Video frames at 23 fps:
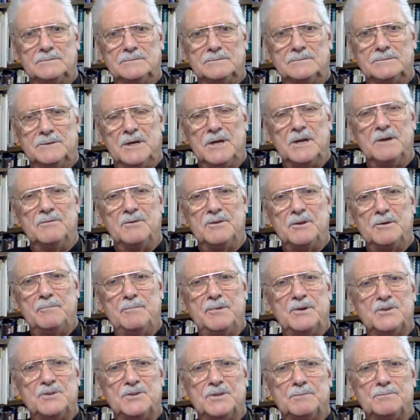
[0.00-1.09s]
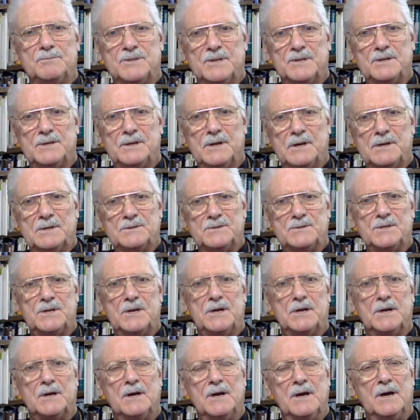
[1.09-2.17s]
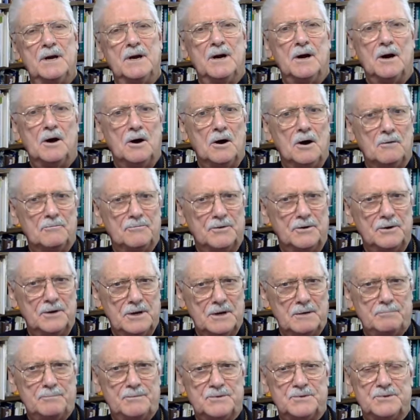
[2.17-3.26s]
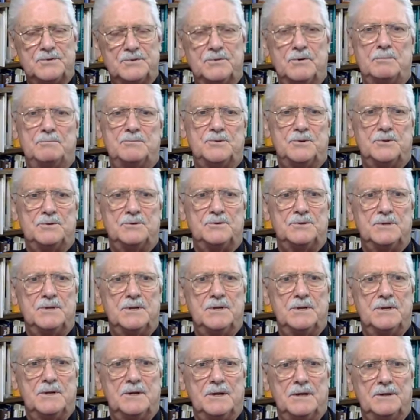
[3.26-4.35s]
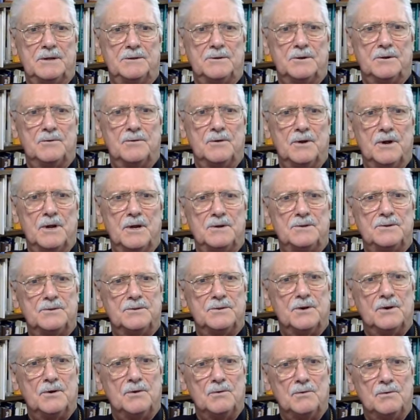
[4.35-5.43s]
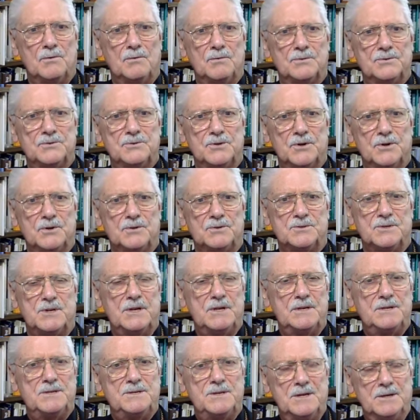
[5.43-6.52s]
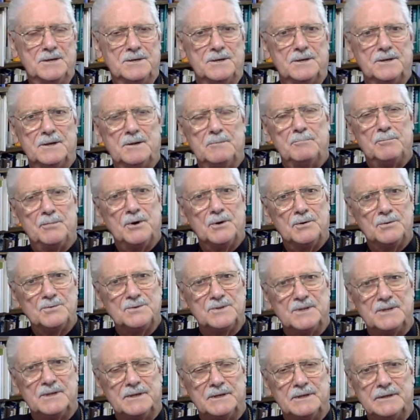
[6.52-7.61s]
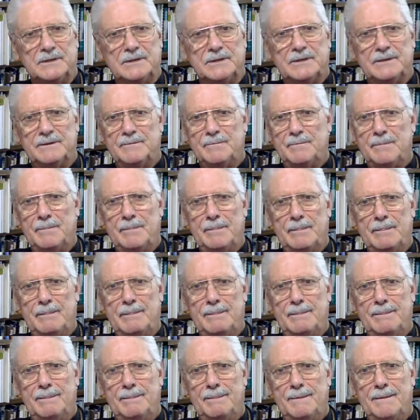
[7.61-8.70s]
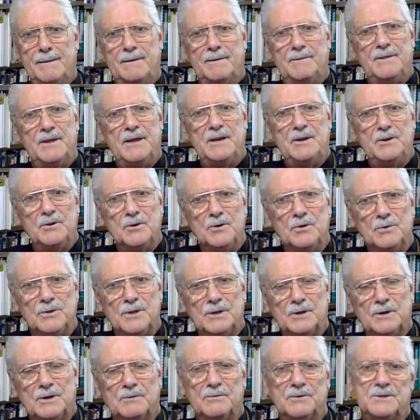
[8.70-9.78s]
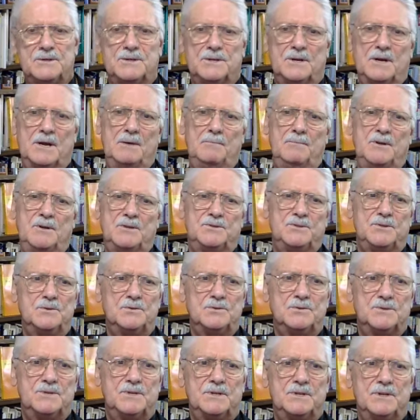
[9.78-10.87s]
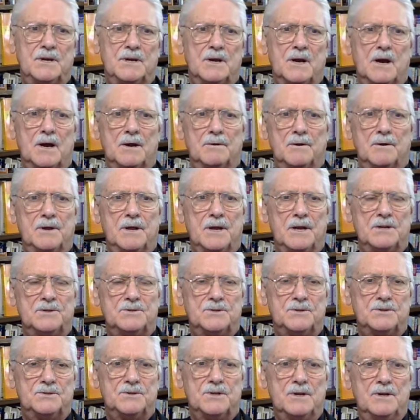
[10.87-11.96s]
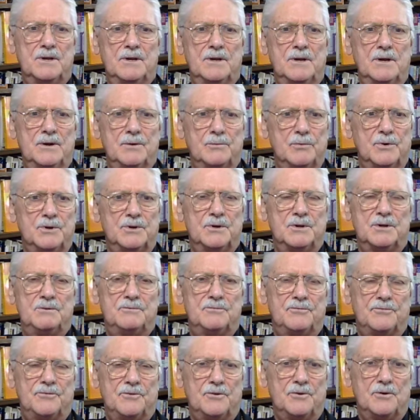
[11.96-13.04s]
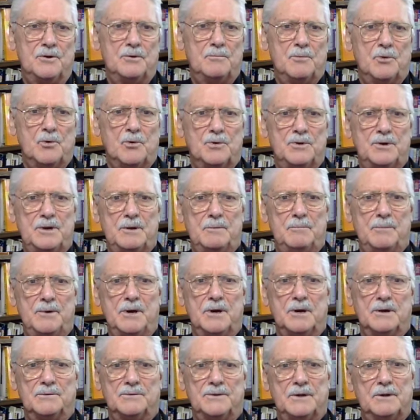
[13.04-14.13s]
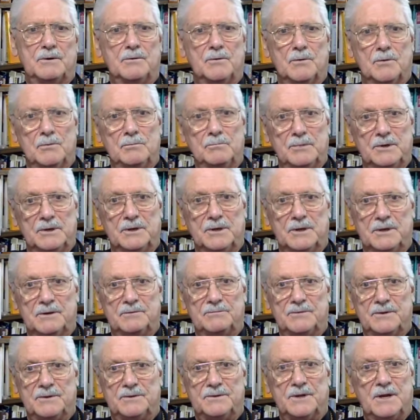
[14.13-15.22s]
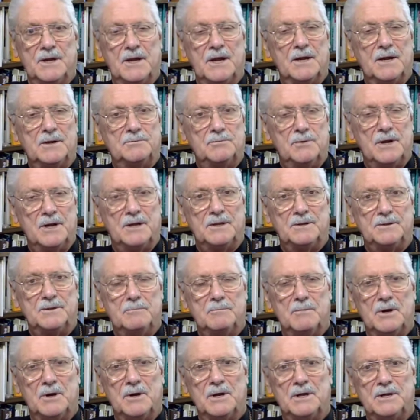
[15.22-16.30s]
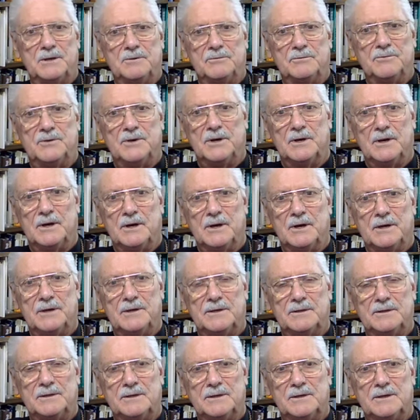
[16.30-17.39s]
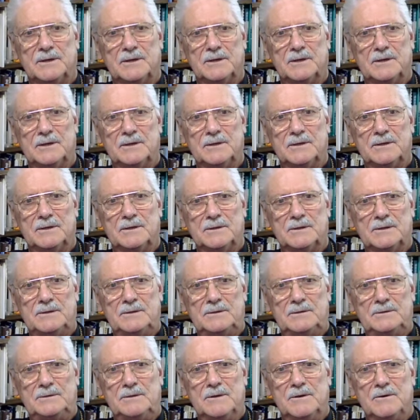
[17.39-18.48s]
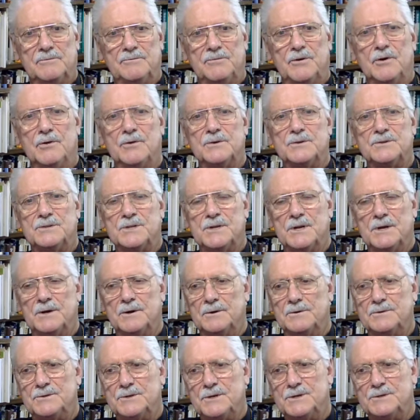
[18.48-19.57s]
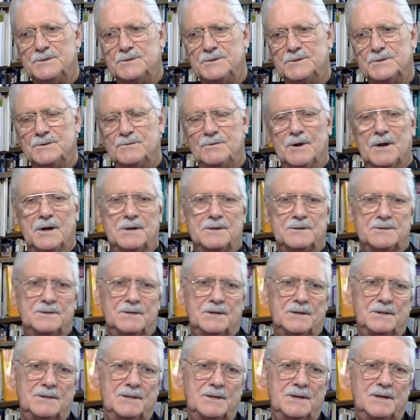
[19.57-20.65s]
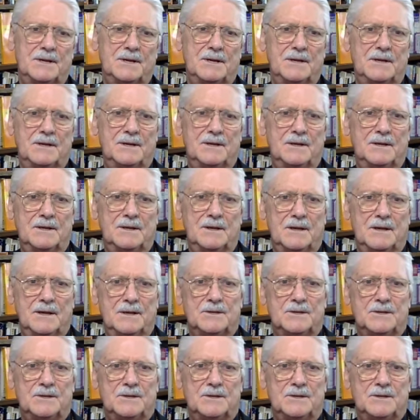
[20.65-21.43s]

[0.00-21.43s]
Even the bishops at Nicaea offered up the scriptures and the creed to the whole church and didn't impose it. They knew that over time its use in the congregations would confirm or debunk their own belief that they had read the mind of God. Focusing on Jesus Christ, I think, and